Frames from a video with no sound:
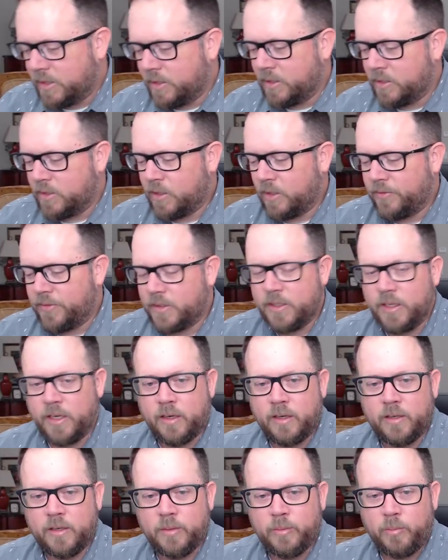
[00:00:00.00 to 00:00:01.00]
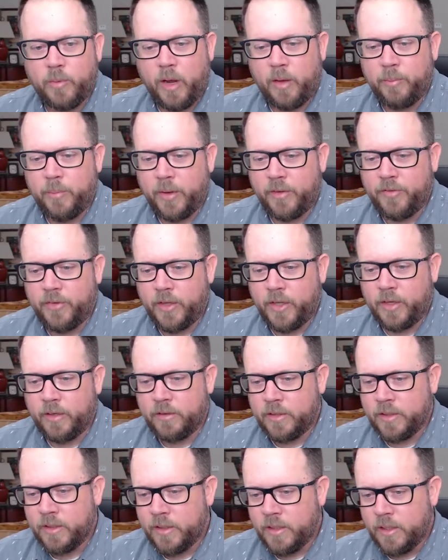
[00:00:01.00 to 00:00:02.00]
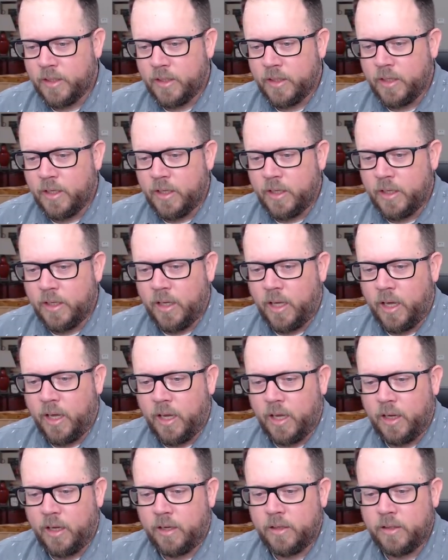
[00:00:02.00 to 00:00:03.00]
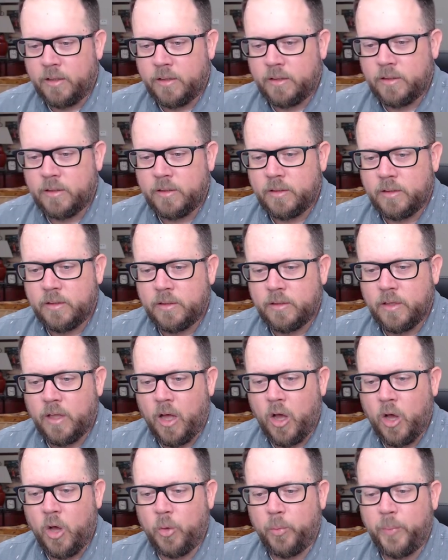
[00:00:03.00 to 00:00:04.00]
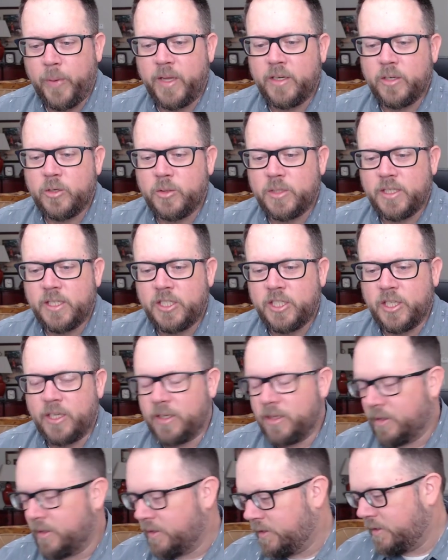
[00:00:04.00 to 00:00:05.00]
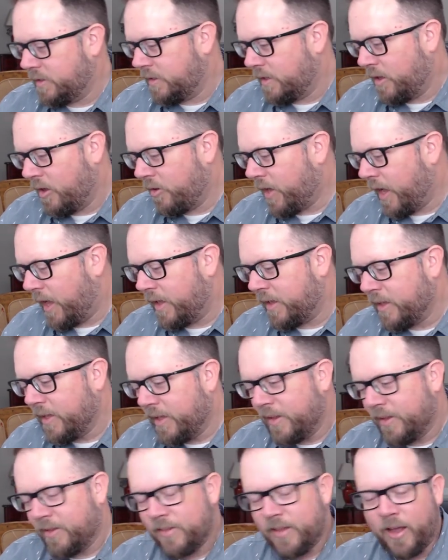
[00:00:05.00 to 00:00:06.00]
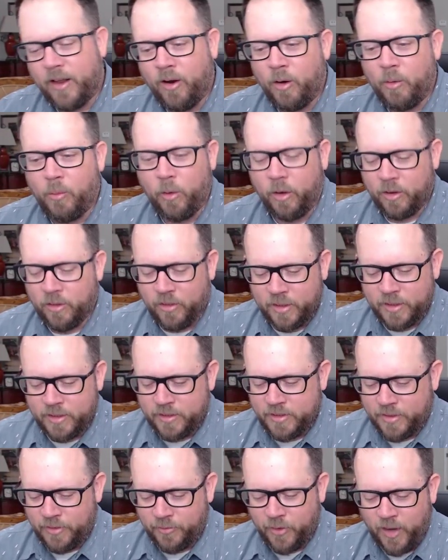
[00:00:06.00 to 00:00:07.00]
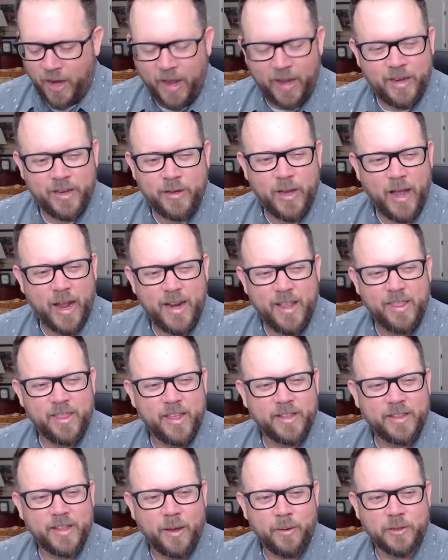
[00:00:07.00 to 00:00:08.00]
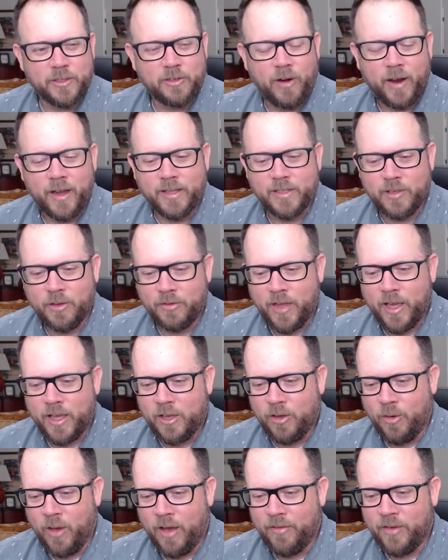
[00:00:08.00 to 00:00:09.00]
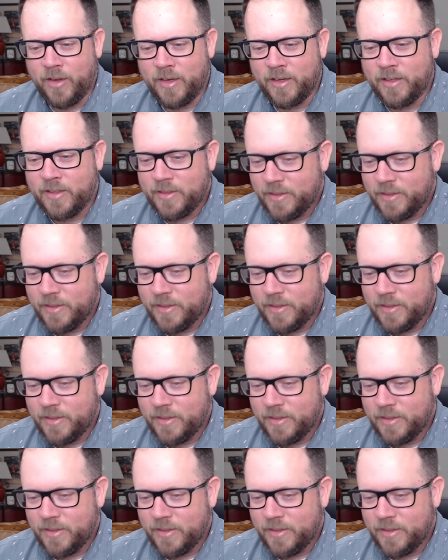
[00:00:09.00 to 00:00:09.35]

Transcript: the surface here. Brown Buffalo. Uh, oh, Pinquisition. Okay, that artwork looked different. I, did, I didn't think that was right, so thank you, Evan.